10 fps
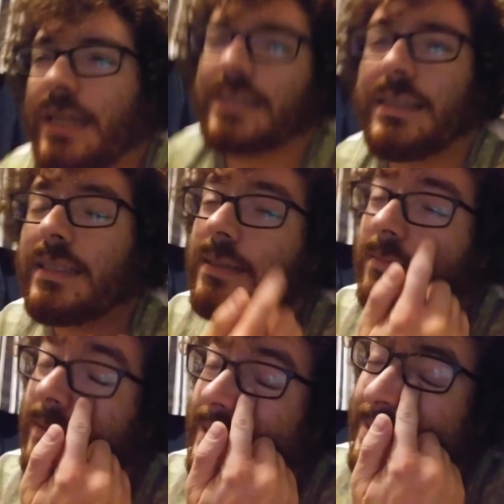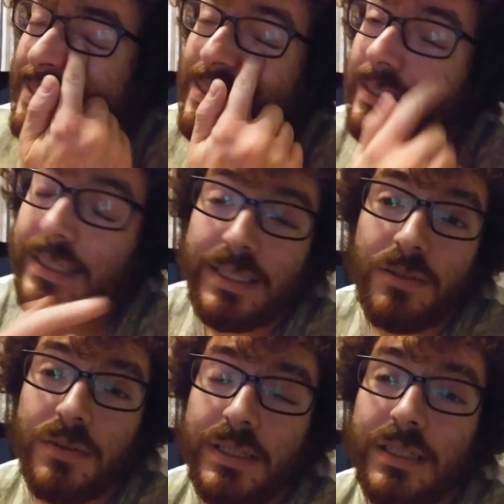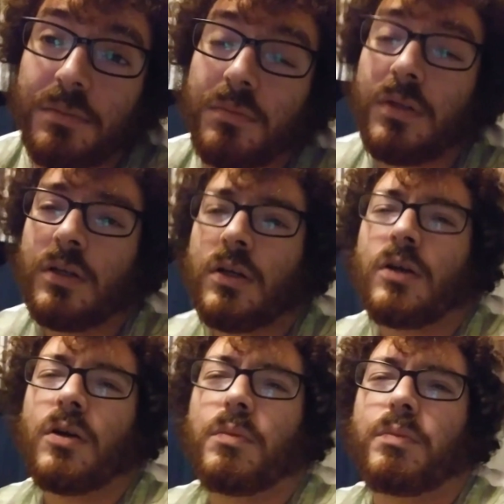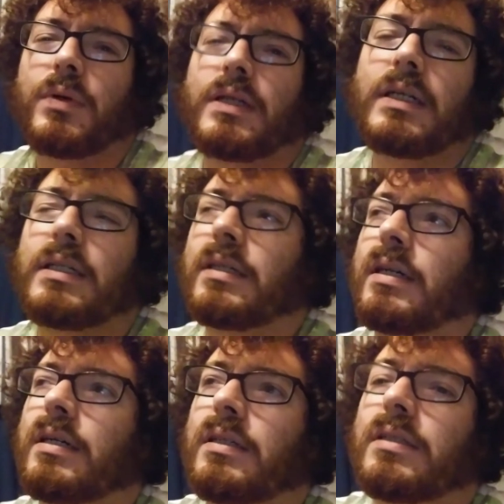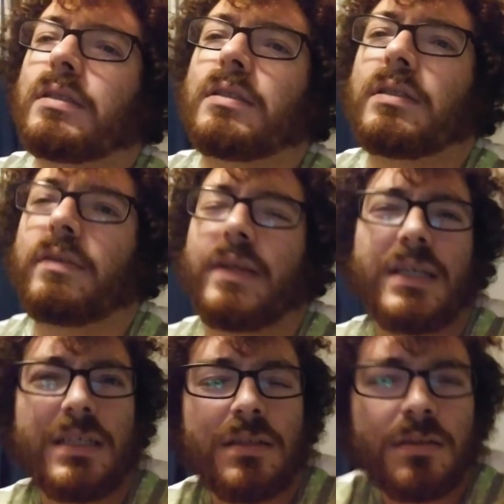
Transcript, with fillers: And it, did, it didn't kill him, but uh, then